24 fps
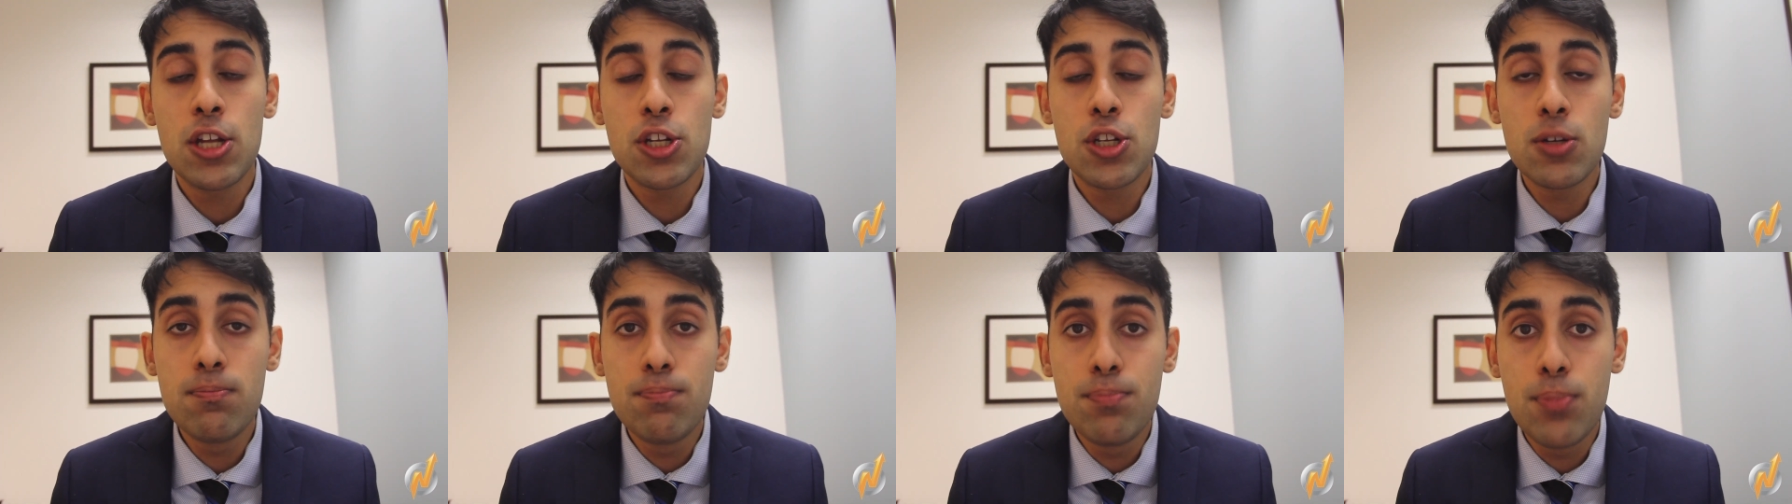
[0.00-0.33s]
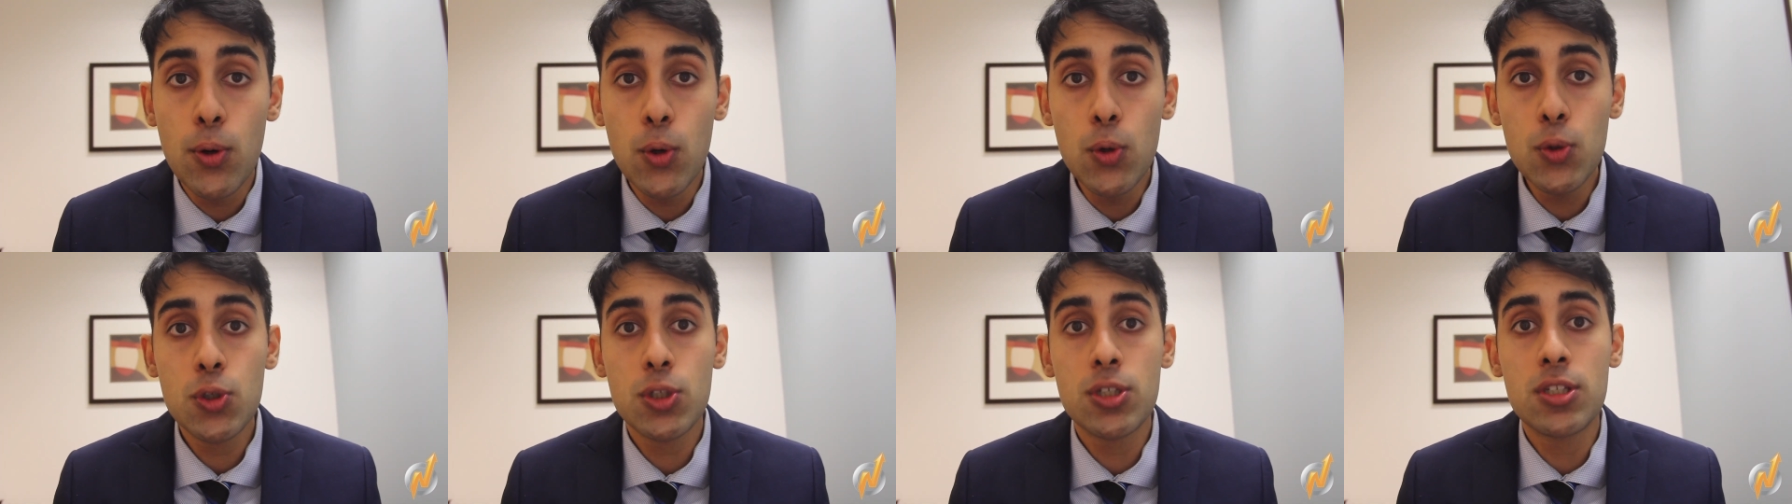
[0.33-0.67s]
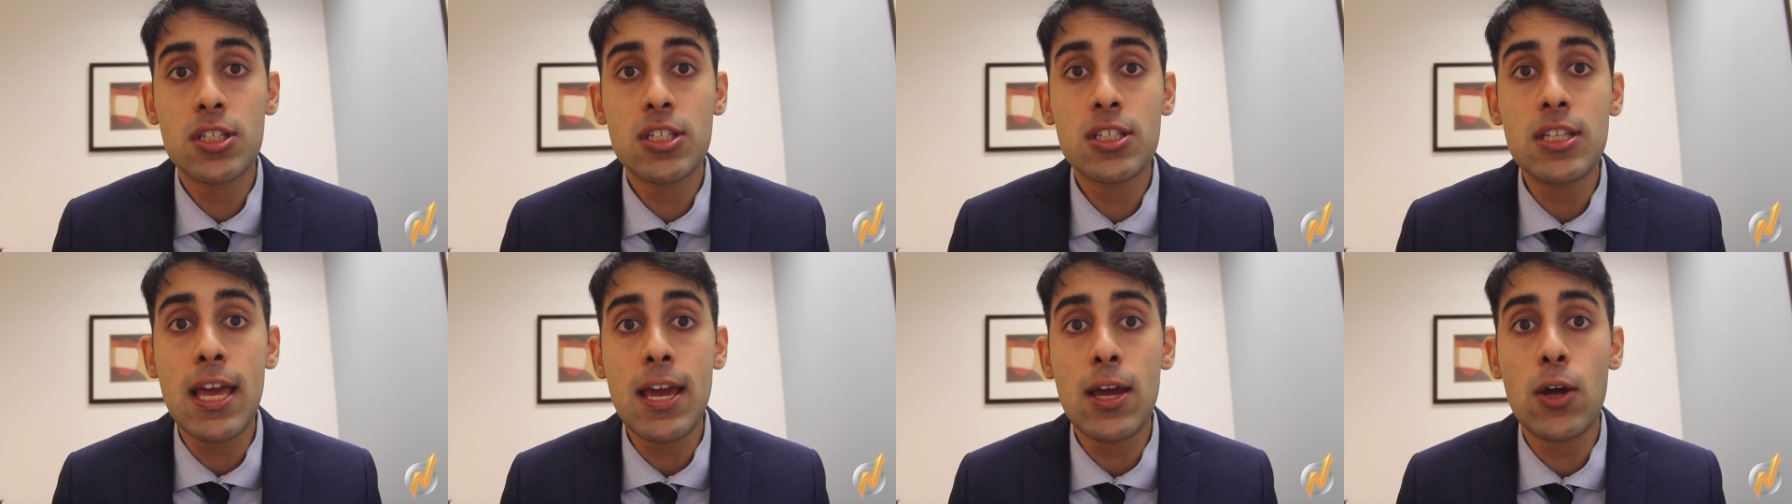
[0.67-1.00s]
to boost
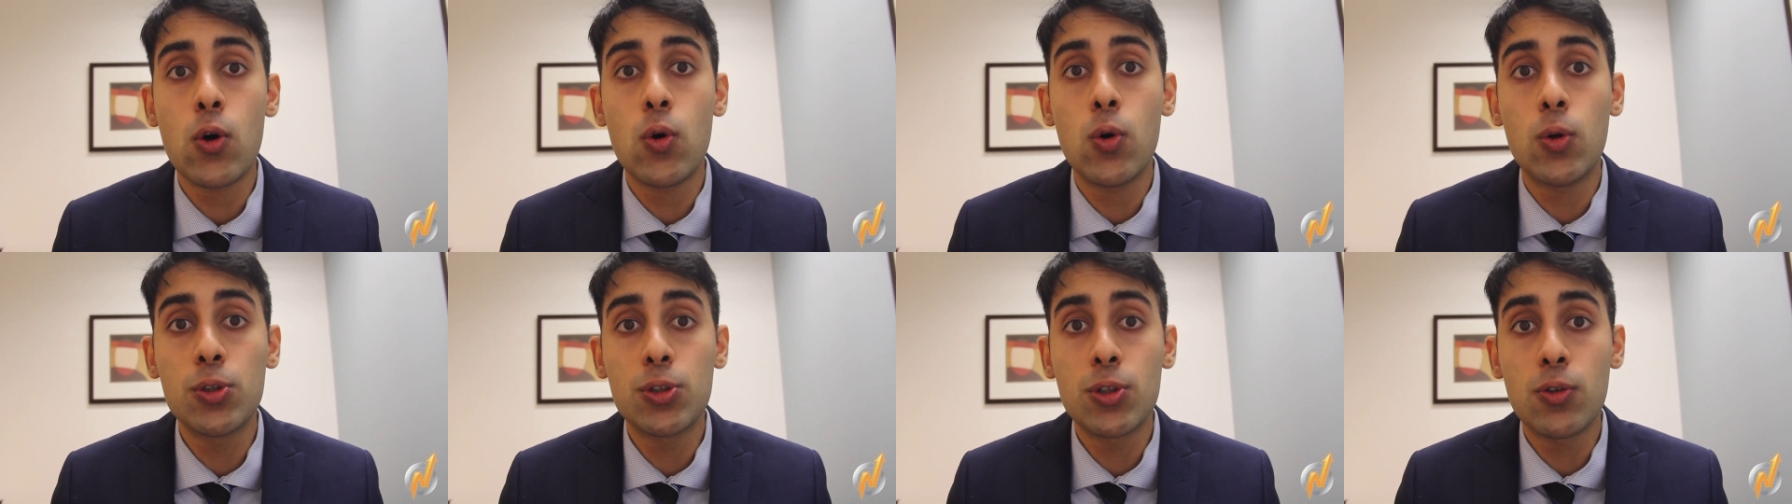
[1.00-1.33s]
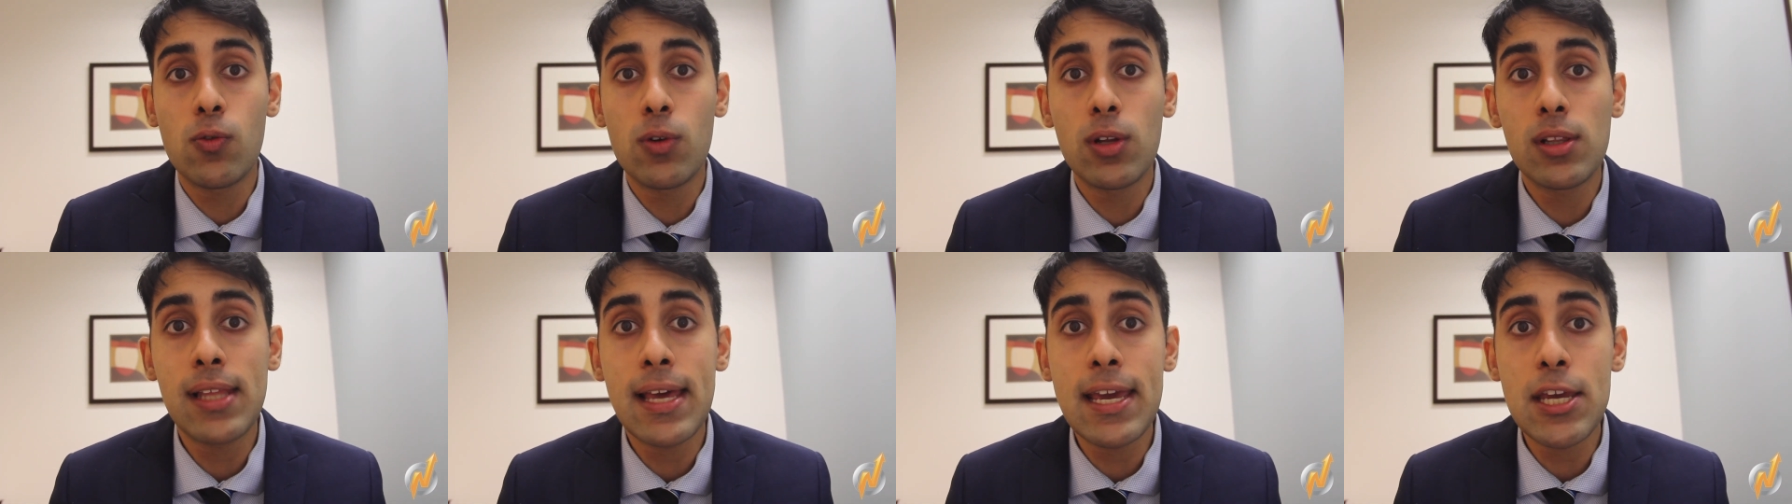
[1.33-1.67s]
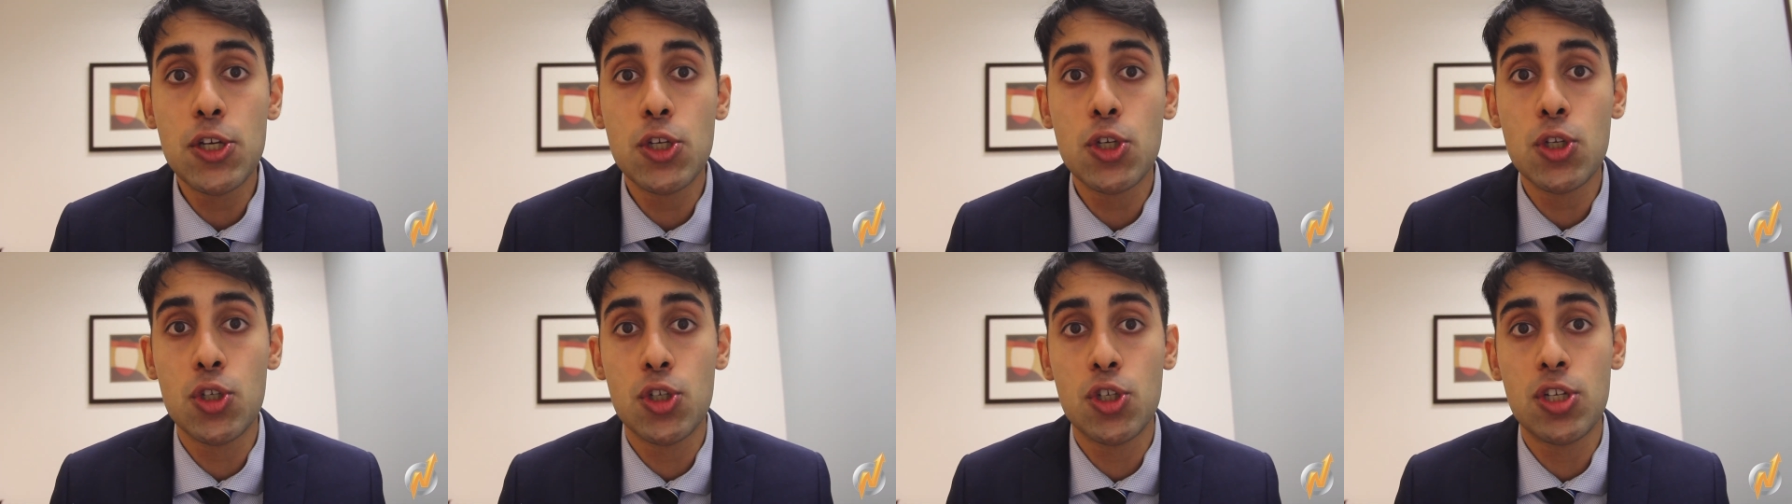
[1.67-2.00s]
stakeholder
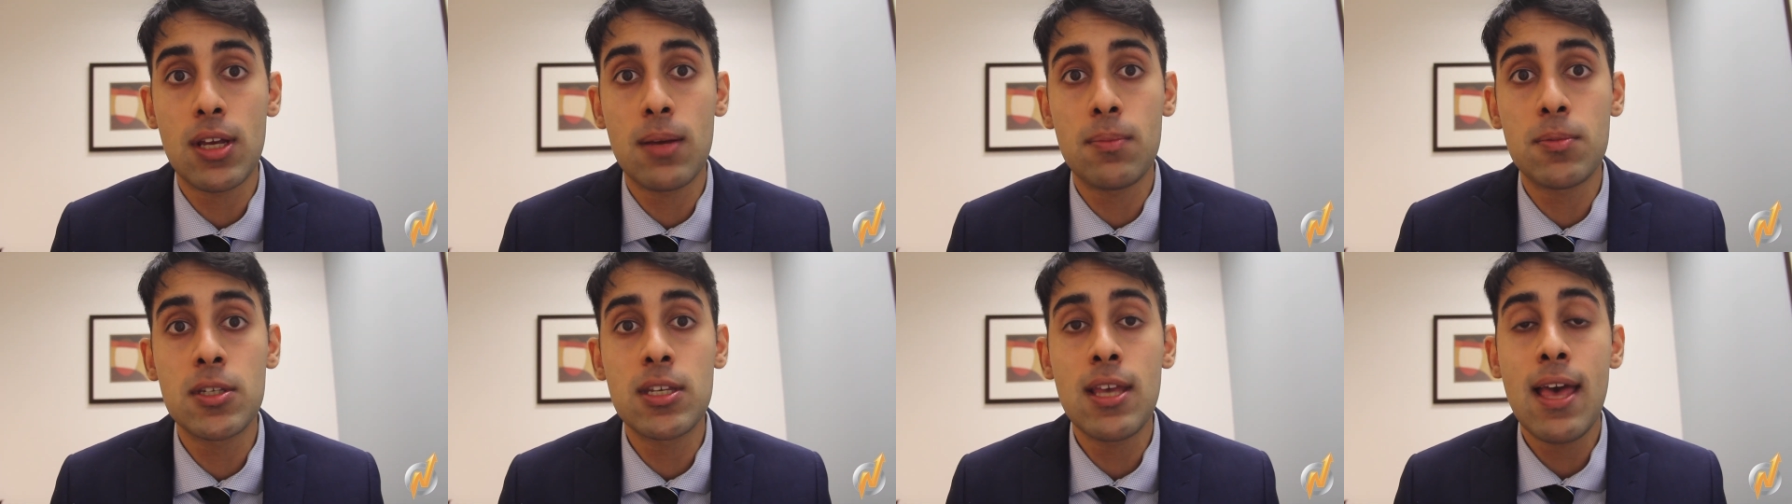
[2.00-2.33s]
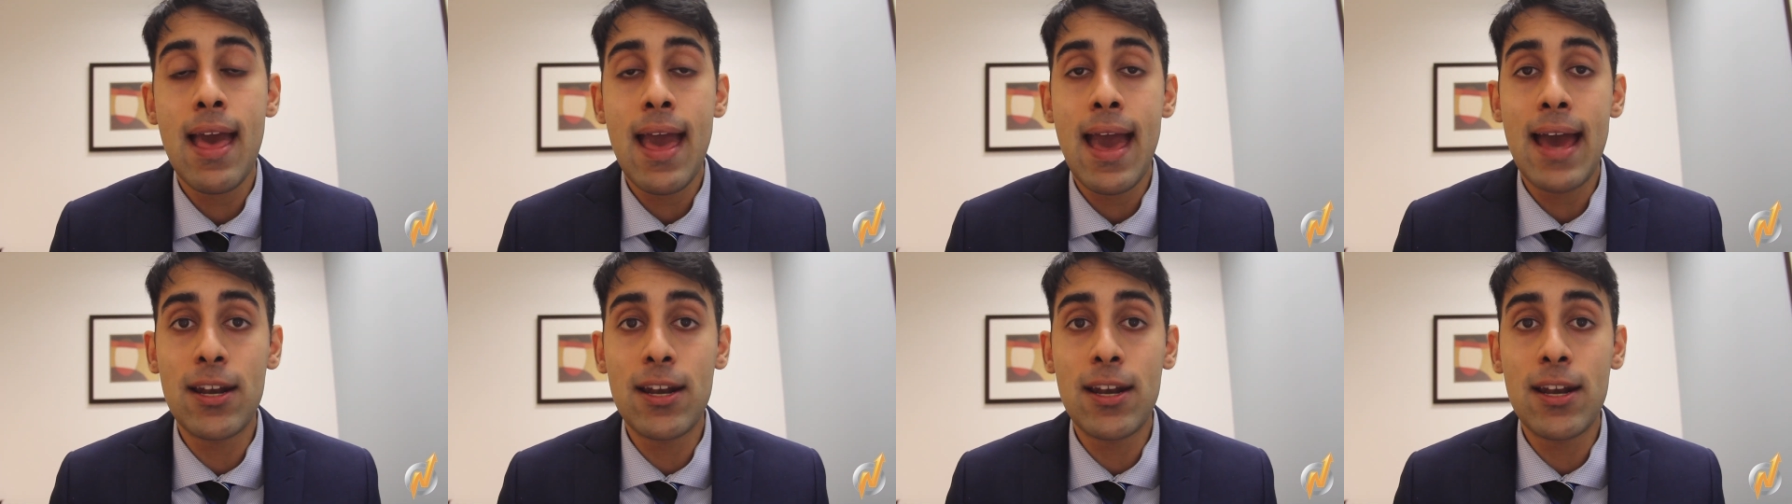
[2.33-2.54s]
relationships,